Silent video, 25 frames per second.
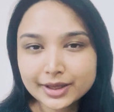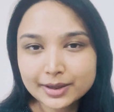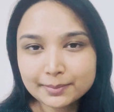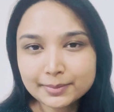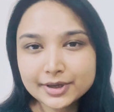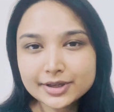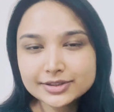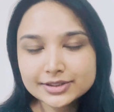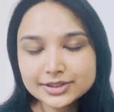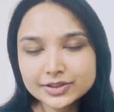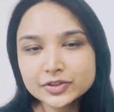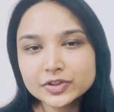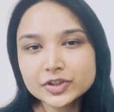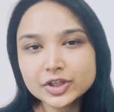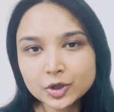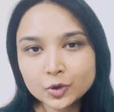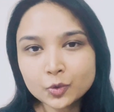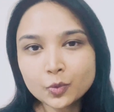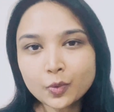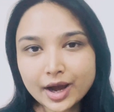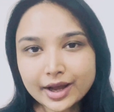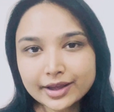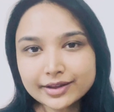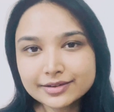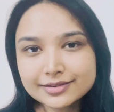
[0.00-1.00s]
because it
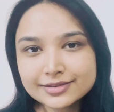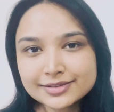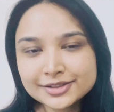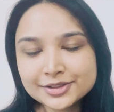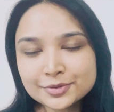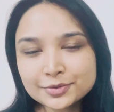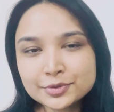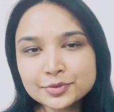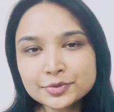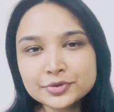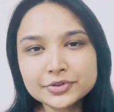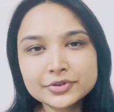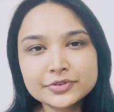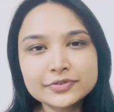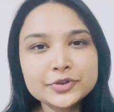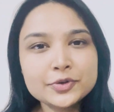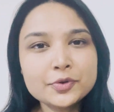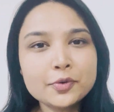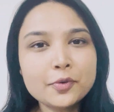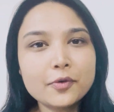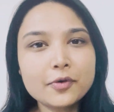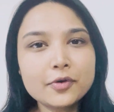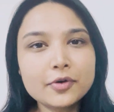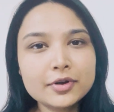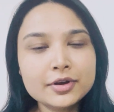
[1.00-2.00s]
requires you to
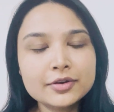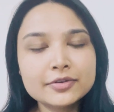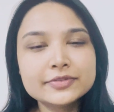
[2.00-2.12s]
review all